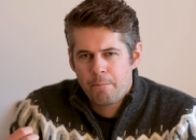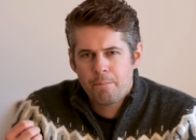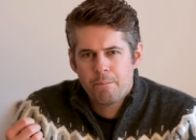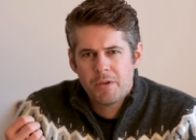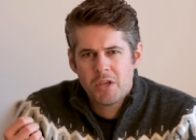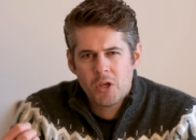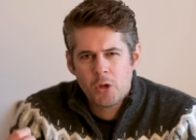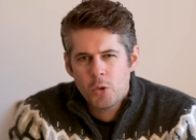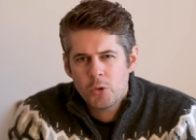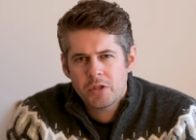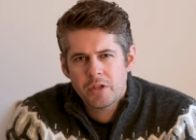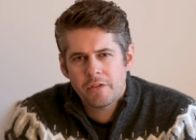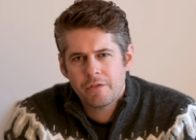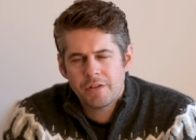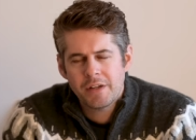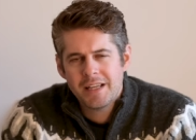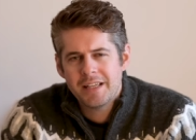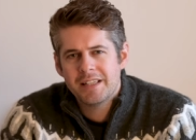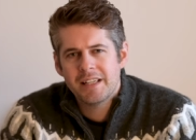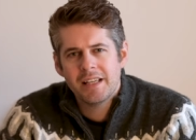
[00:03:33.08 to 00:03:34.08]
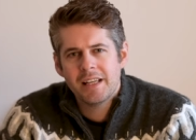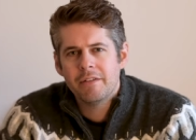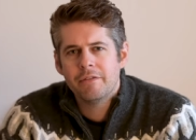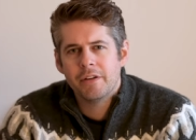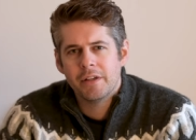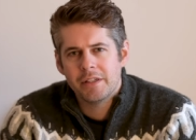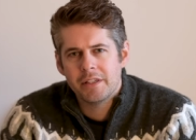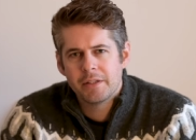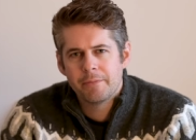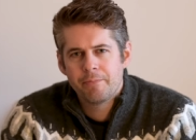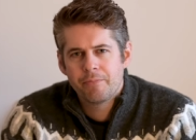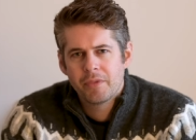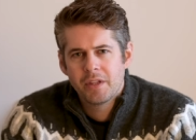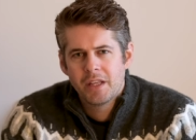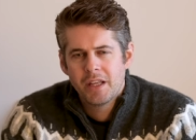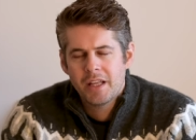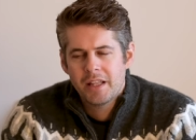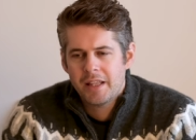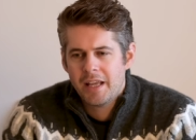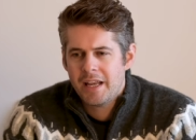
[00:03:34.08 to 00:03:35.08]
beautifully delivered.
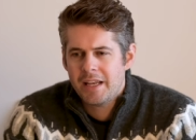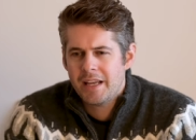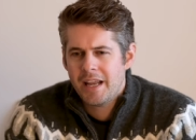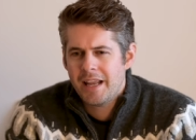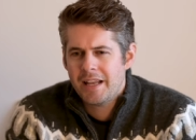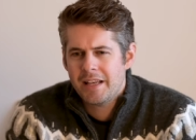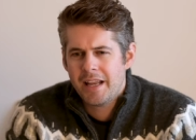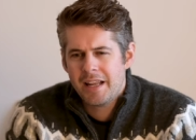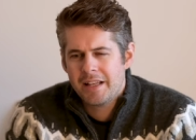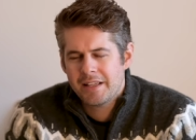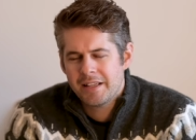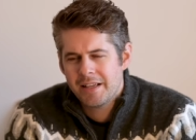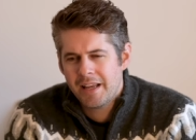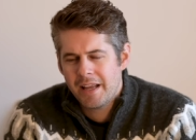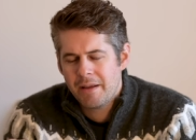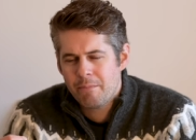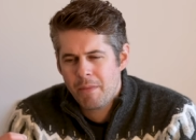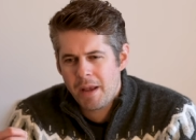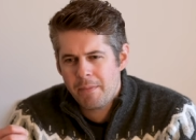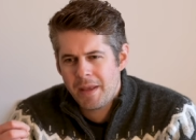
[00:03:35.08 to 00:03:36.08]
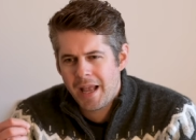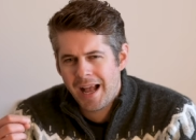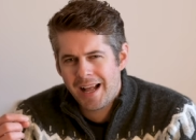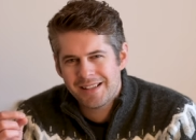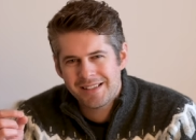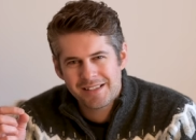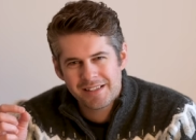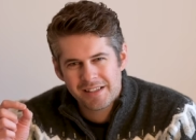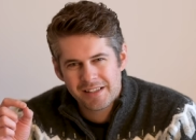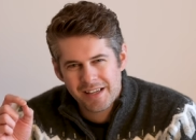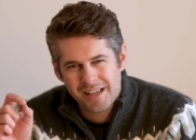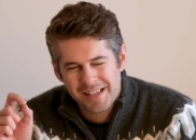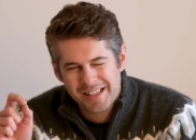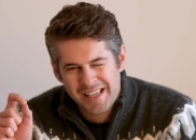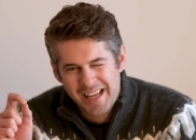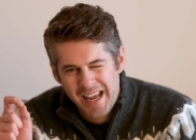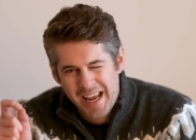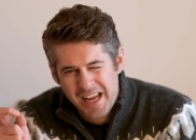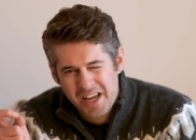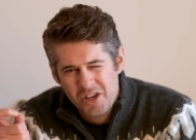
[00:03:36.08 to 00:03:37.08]
It, it, it, it maybe adds a
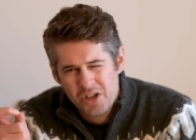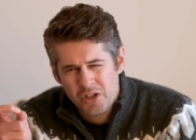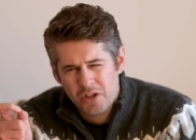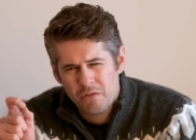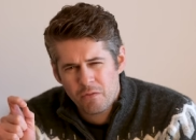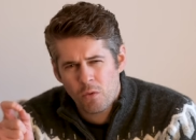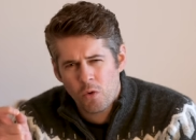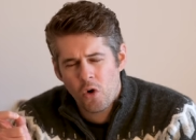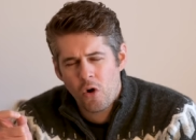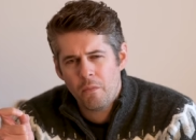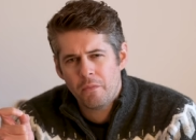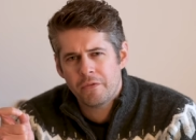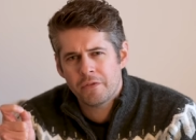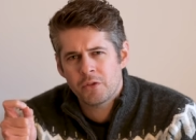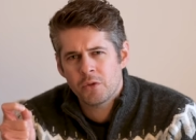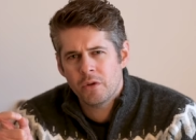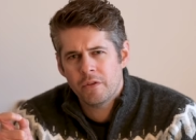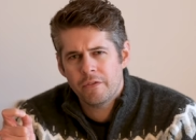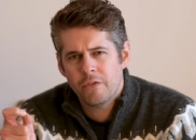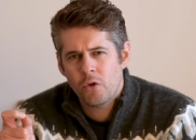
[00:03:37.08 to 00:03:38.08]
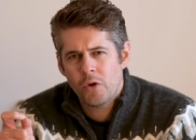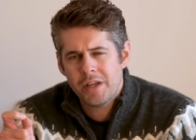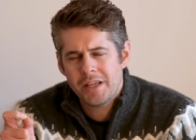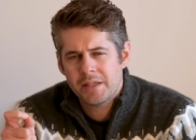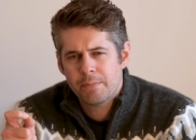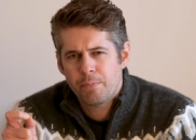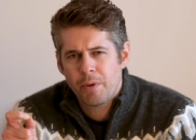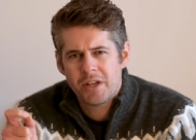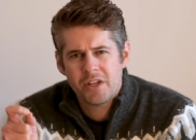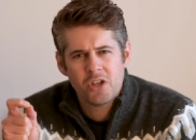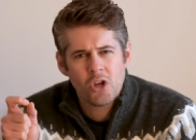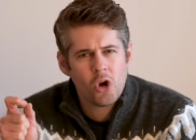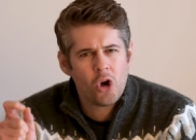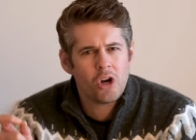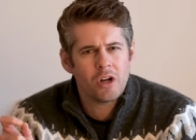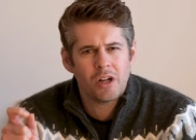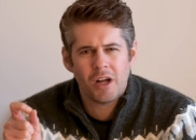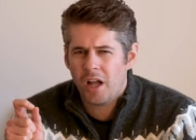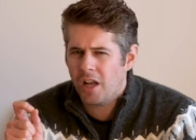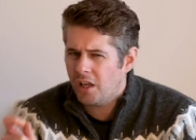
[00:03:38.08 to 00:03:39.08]
tinge of warmth to a voice, but
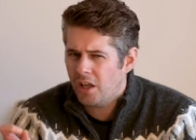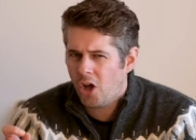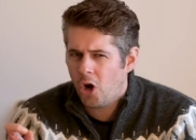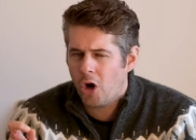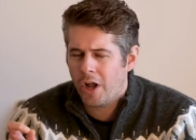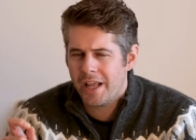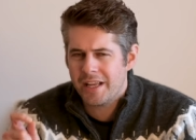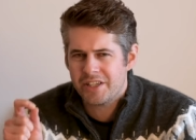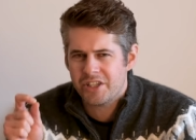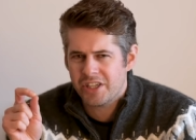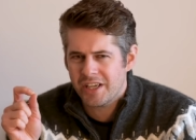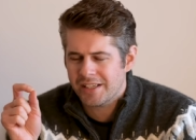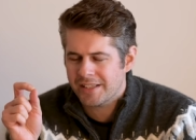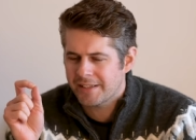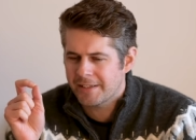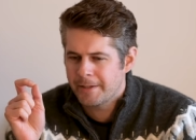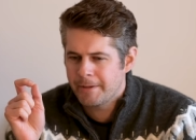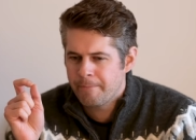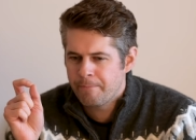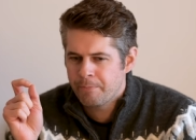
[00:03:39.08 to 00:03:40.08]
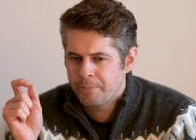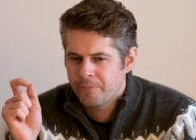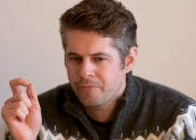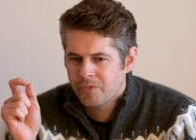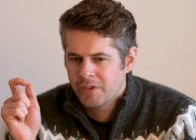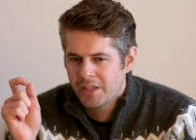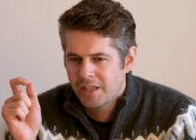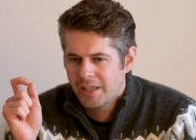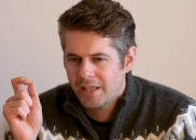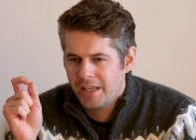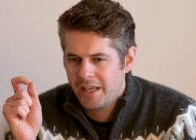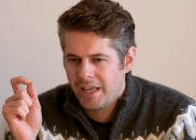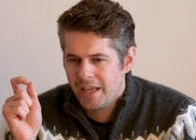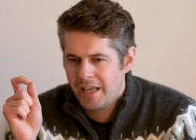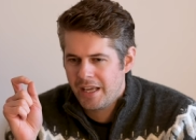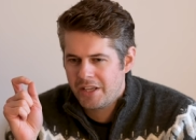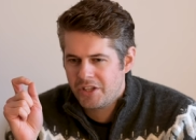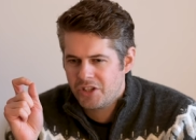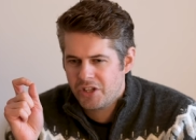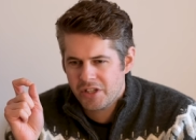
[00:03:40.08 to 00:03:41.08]
not a lot. It's just
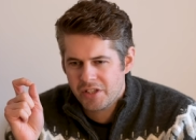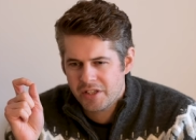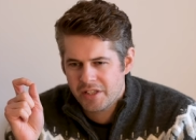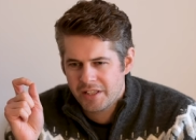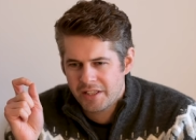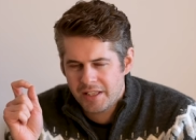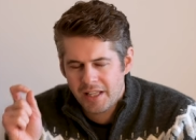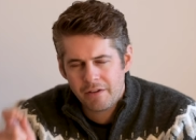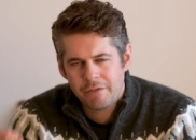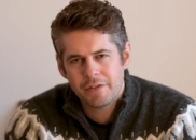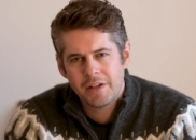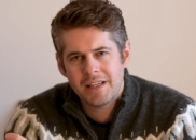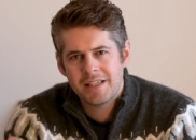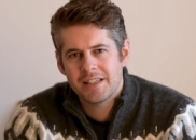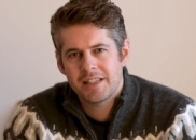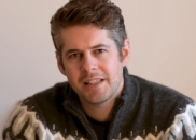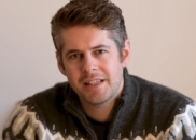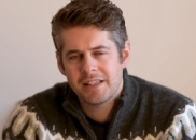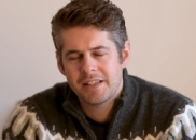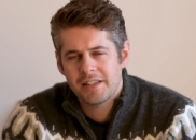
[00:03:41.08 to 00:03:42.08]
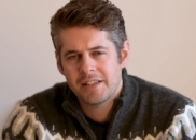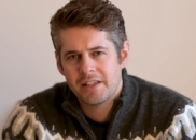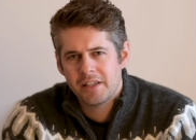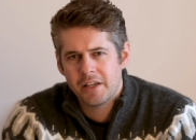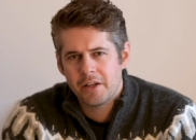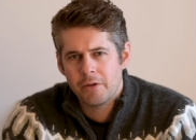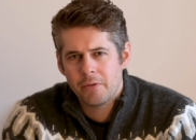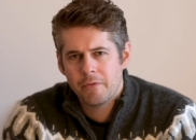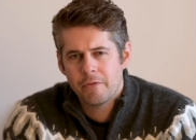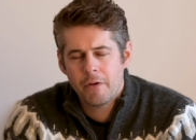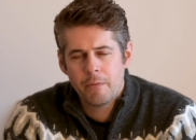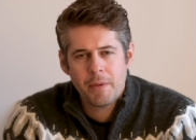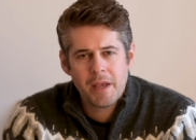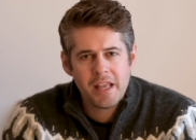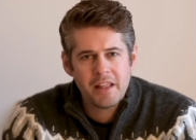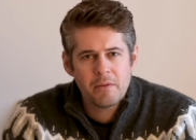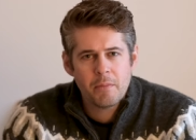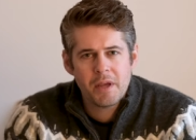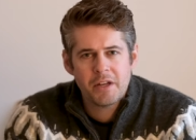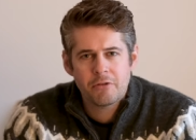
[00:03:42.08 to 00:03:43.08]
it's just lovely to listen to. For
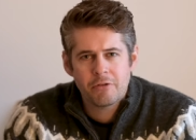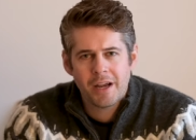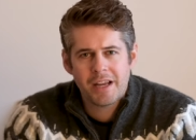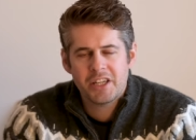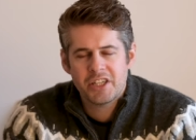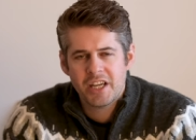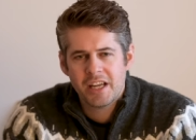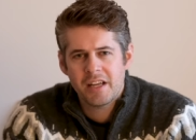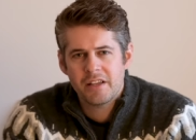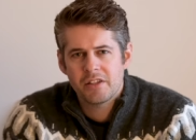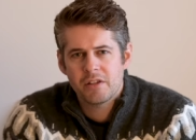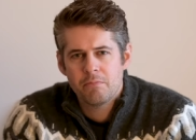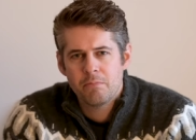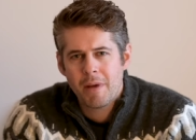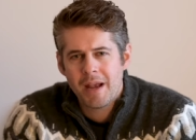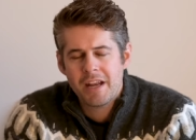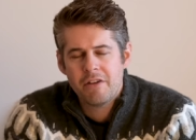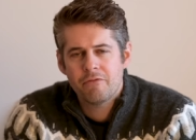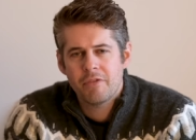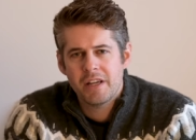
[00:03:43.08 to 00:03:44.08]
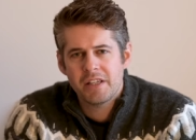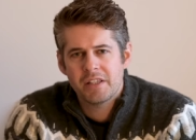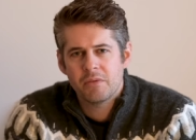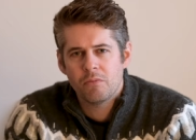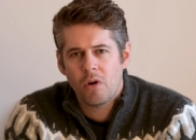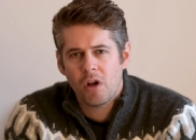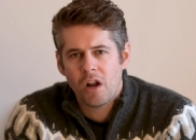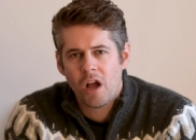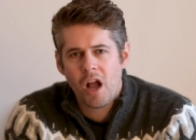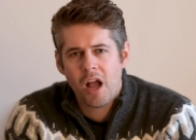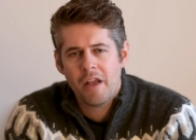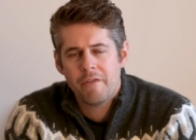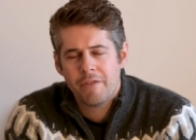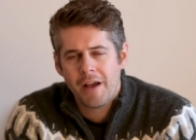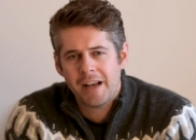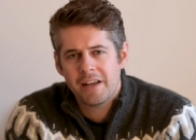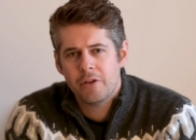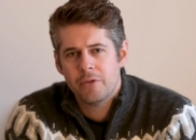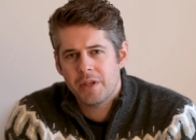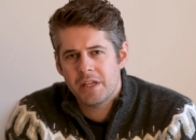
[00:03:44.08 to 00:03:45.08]
me, the mid range here is the main reason why I
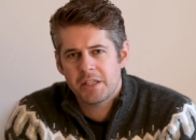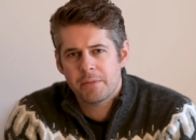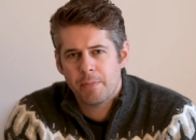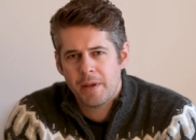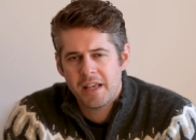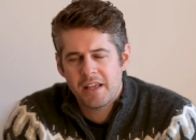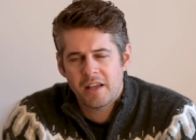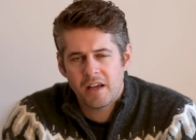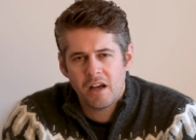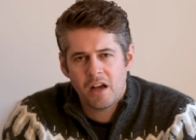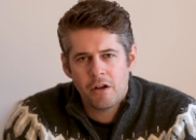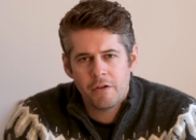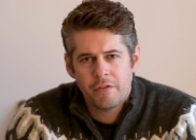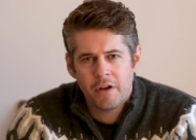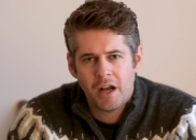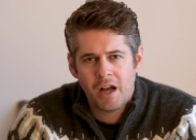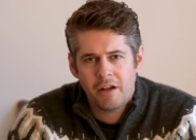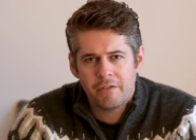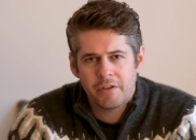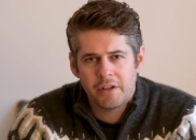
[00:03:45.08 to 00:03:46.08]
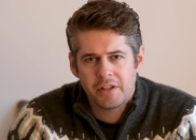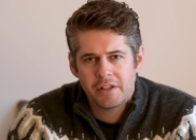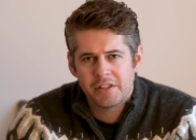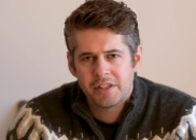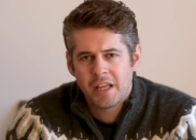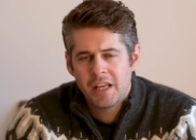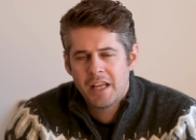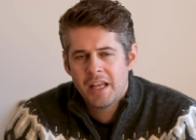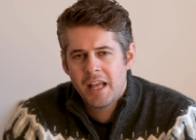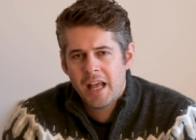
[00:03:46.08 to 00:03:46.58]
value this speaker over others,